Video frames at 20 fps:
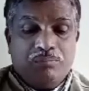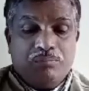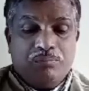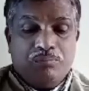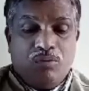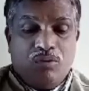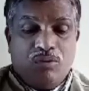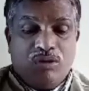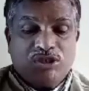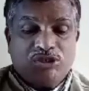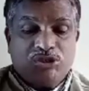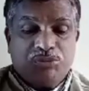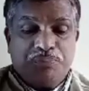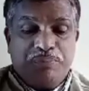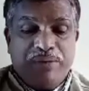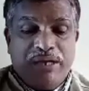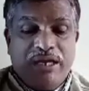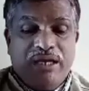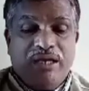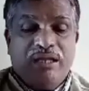more
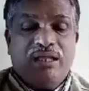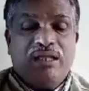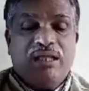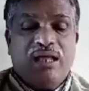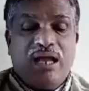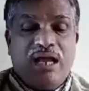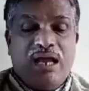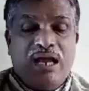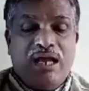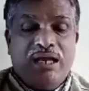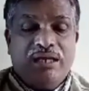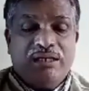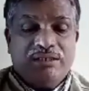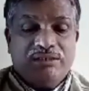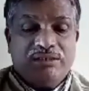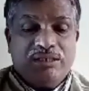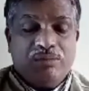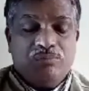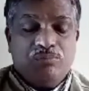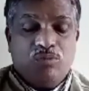speed and
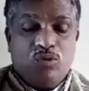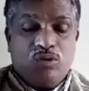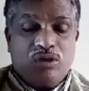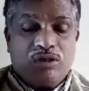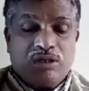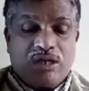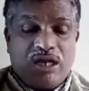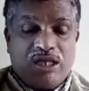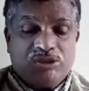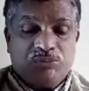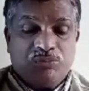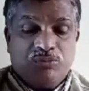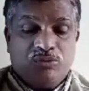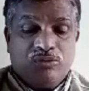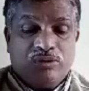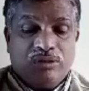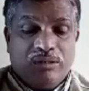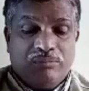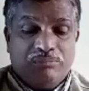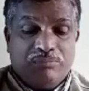the more
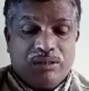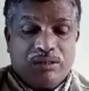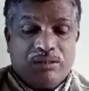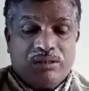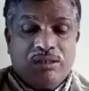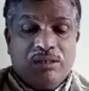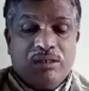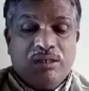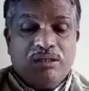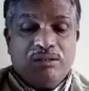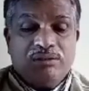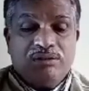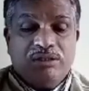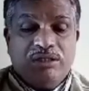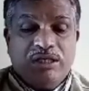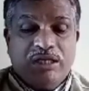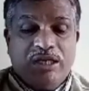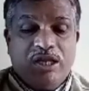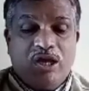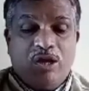transport number. The
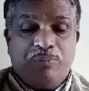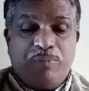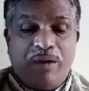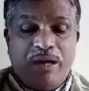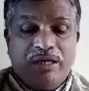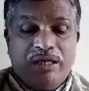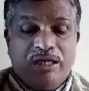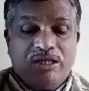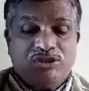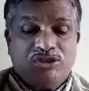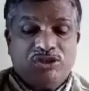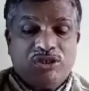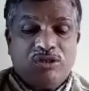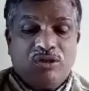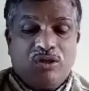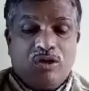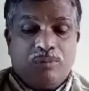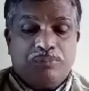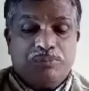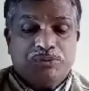degree of hydration
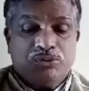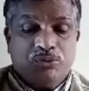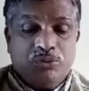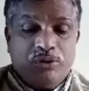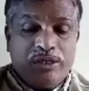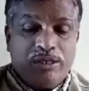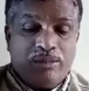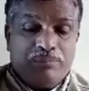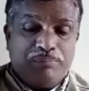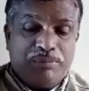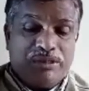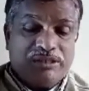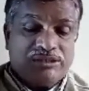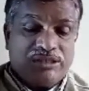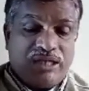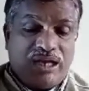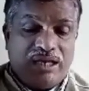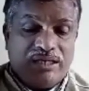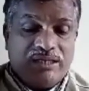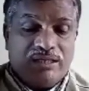of sodium plus
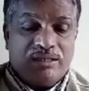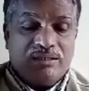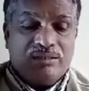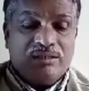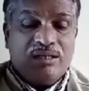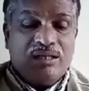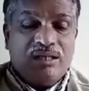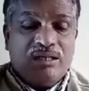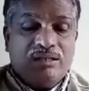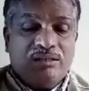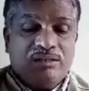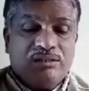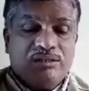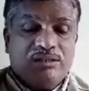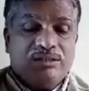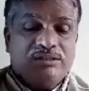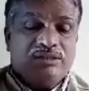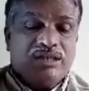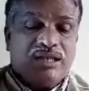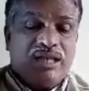ion
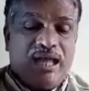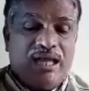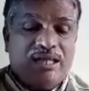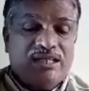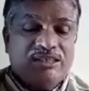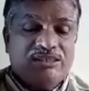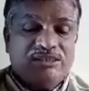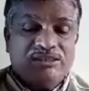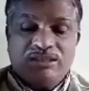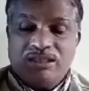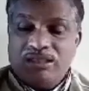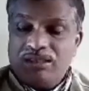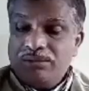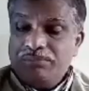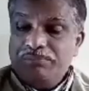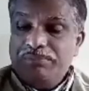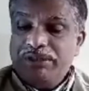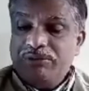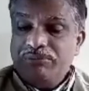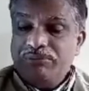is the lies
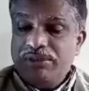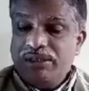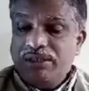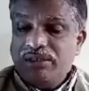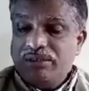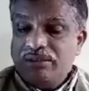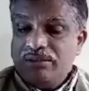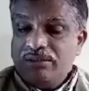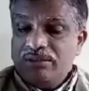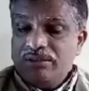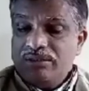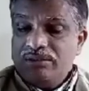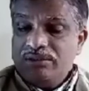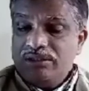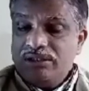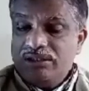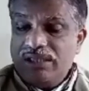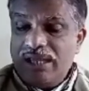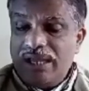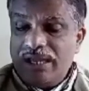between
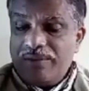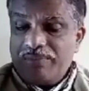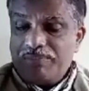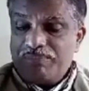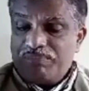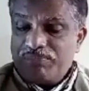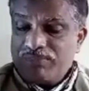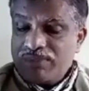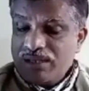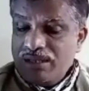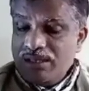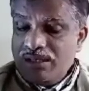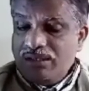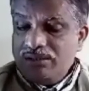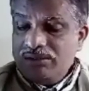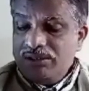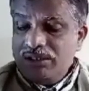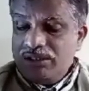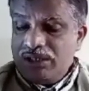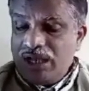the them.
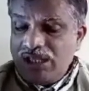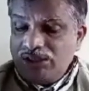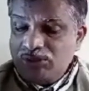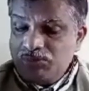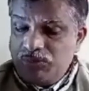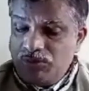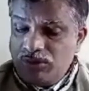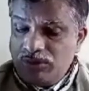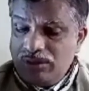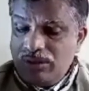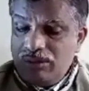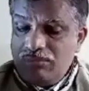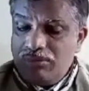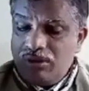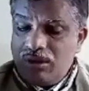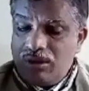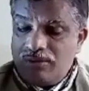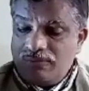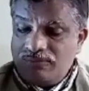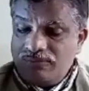The transport number
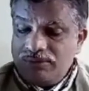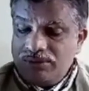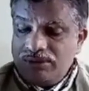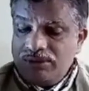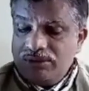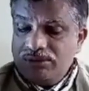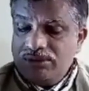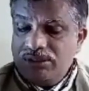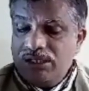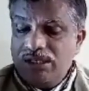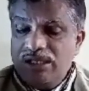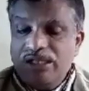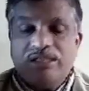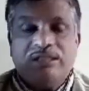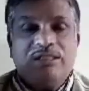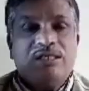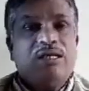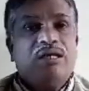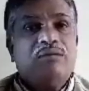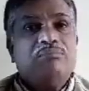of the
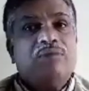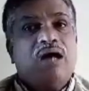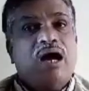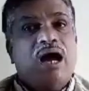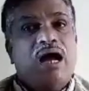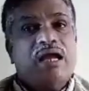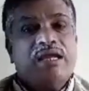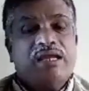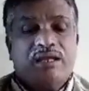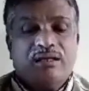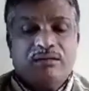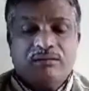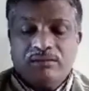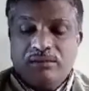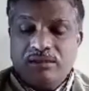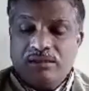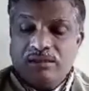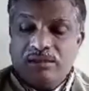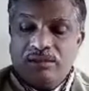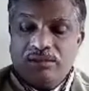lithium ion
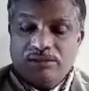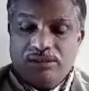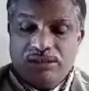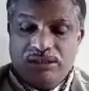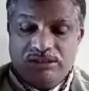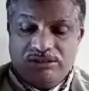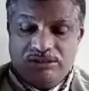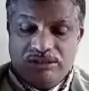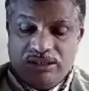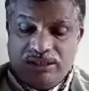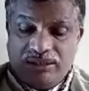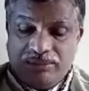is